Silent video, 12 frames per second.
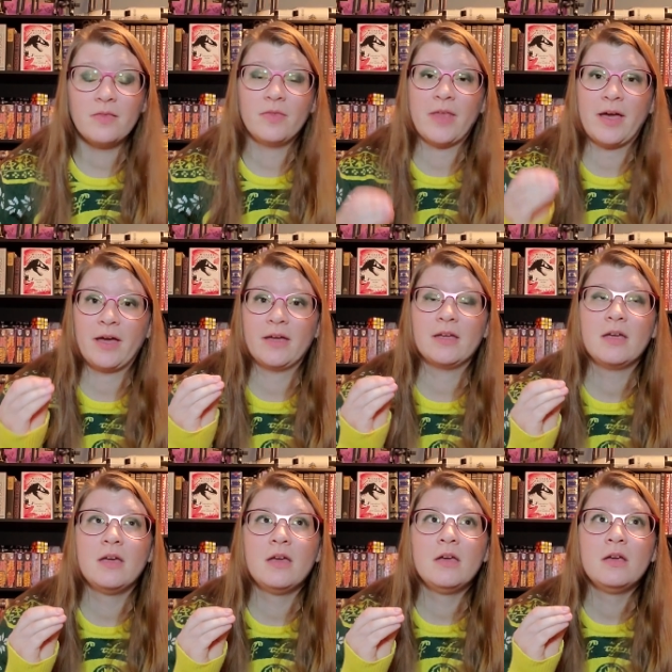that
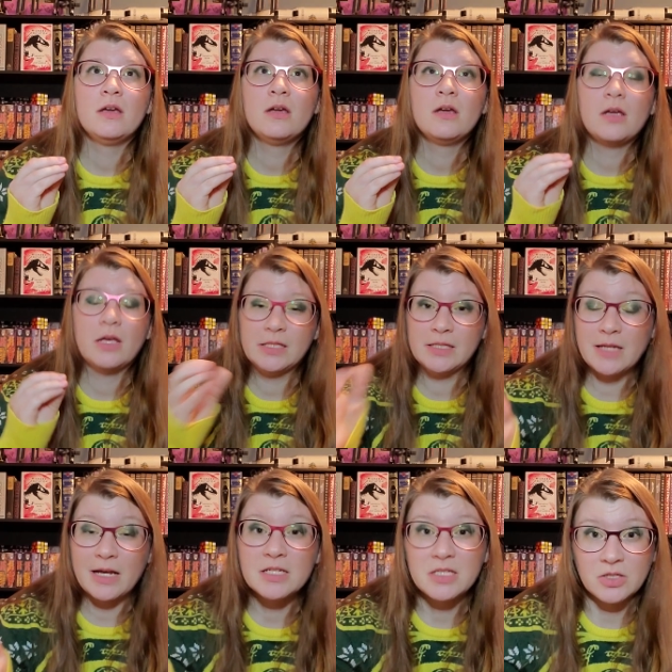in an
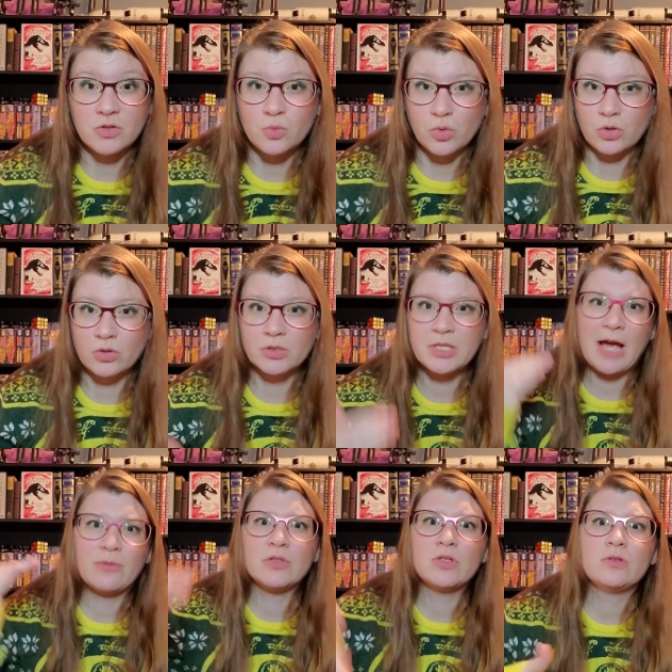ideal world I
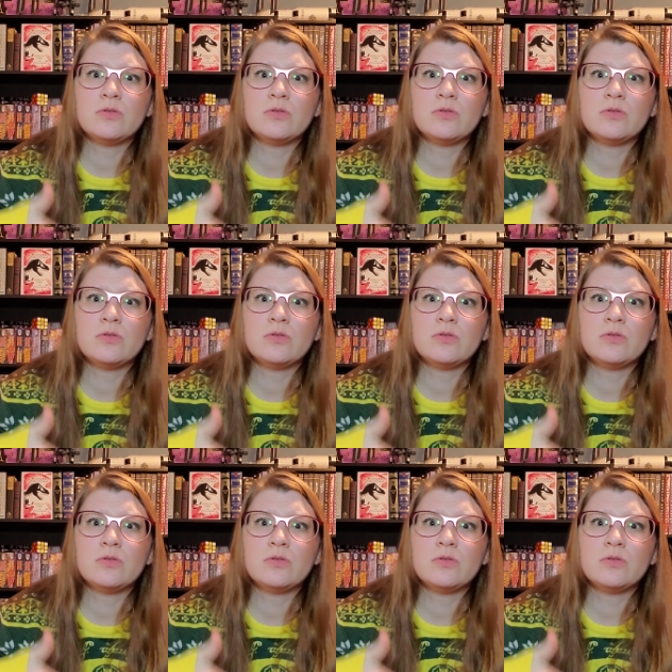would